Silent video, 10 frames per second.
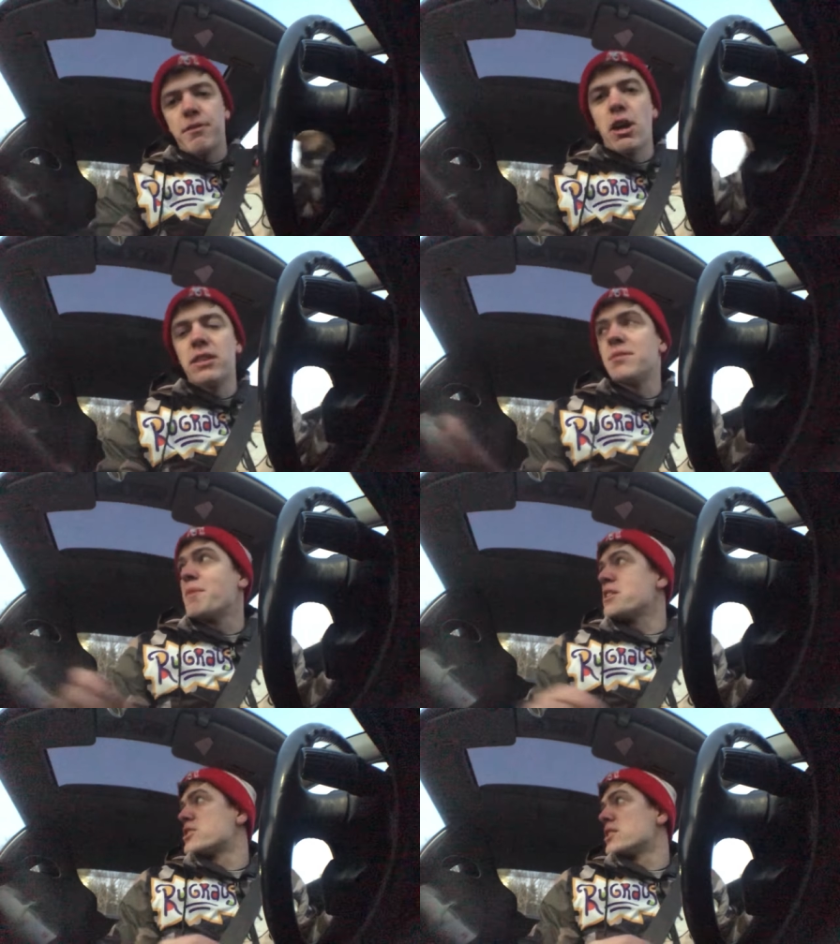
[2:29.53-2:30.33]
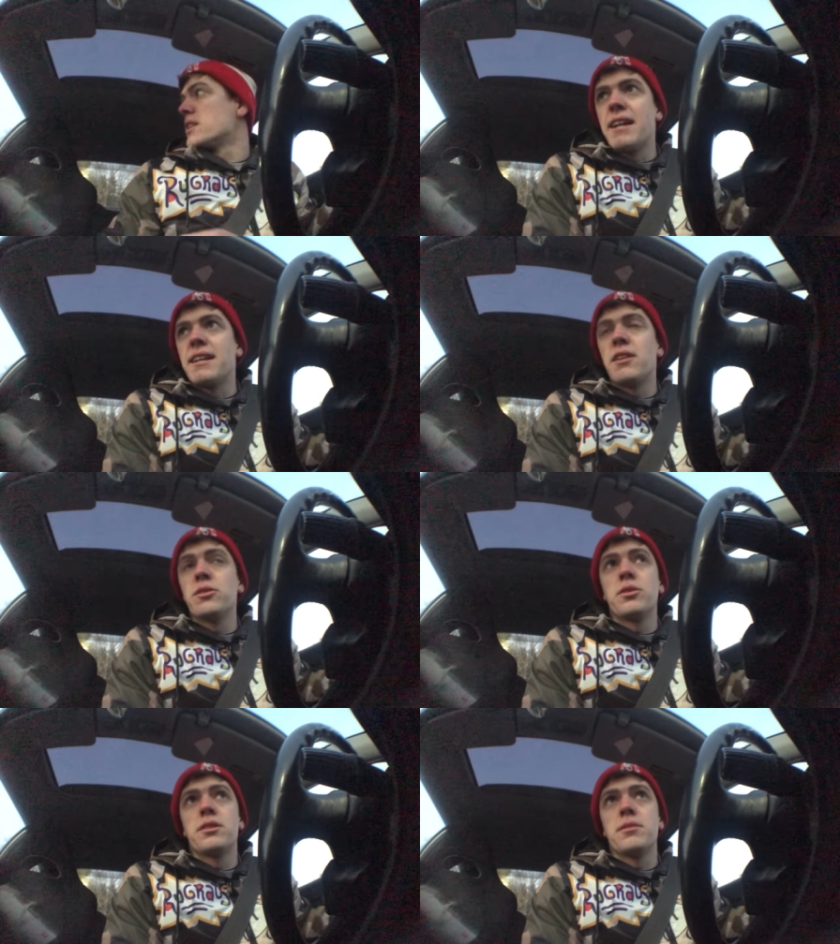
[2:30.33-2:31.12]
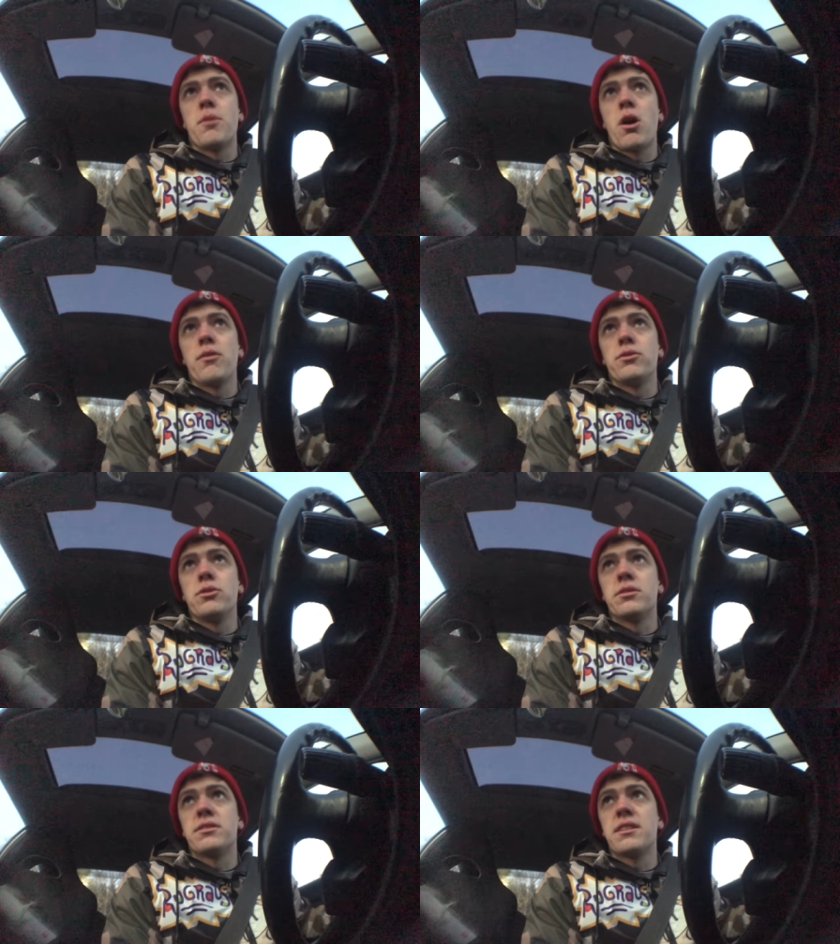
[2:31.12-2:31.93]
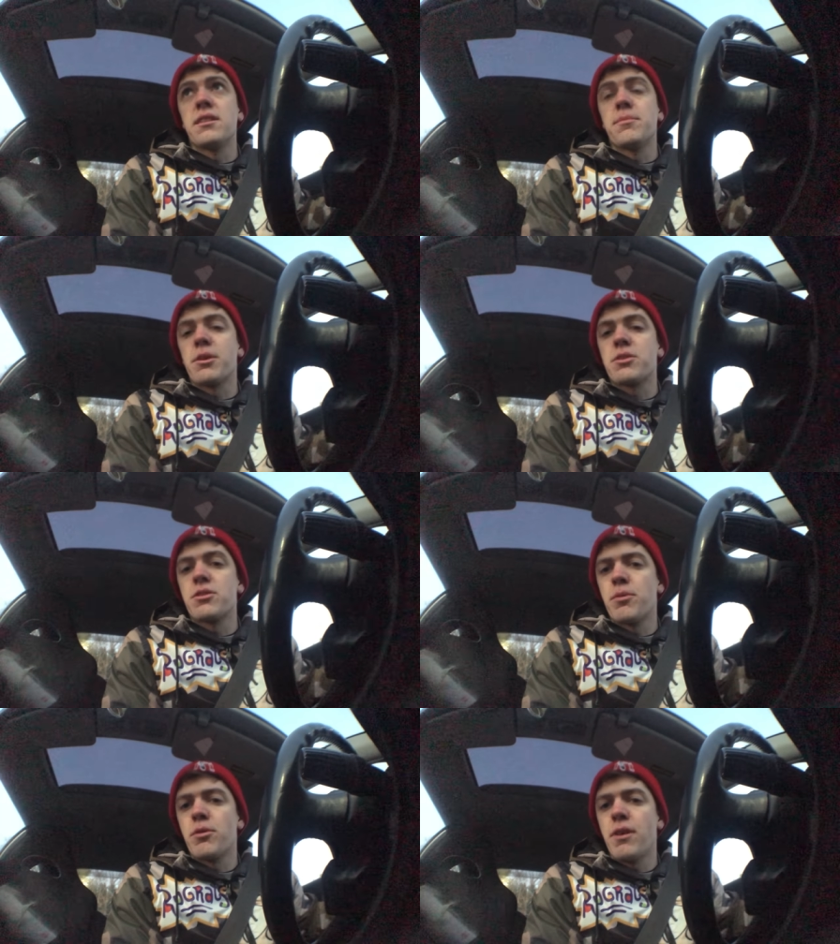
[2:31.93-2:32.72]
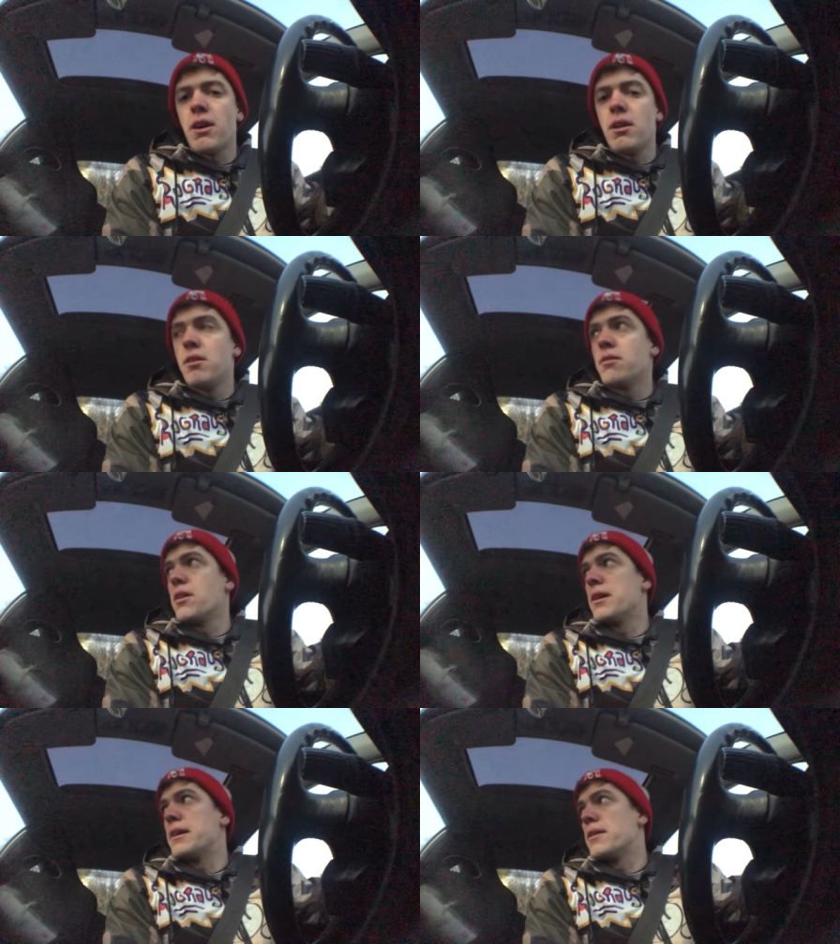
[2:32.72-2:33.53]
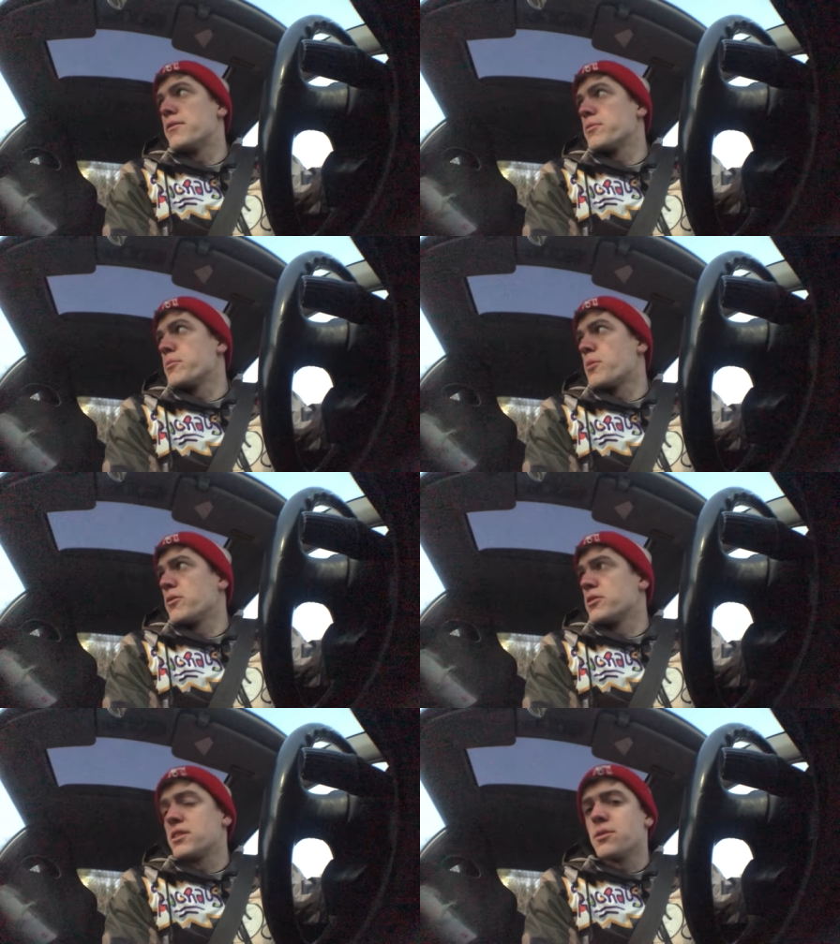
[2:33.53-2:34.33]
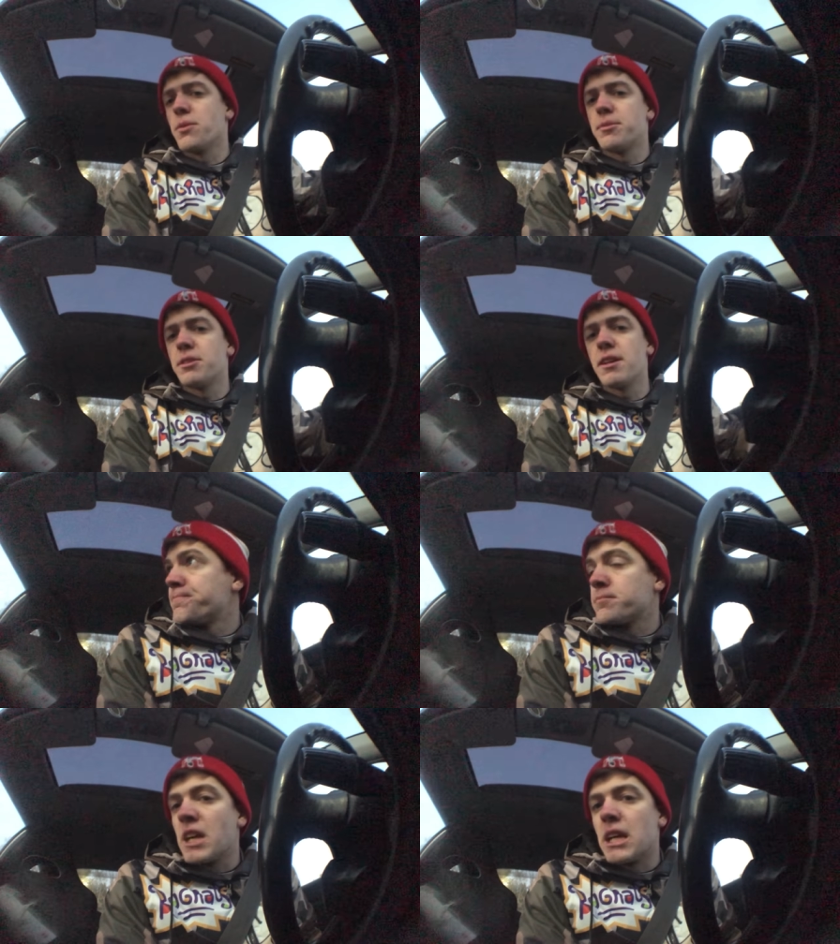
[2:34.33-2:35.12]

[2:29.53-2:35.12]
I forgot to mention I downloaded the Marvel Cine picture profile uh, from the Marvel Cine website.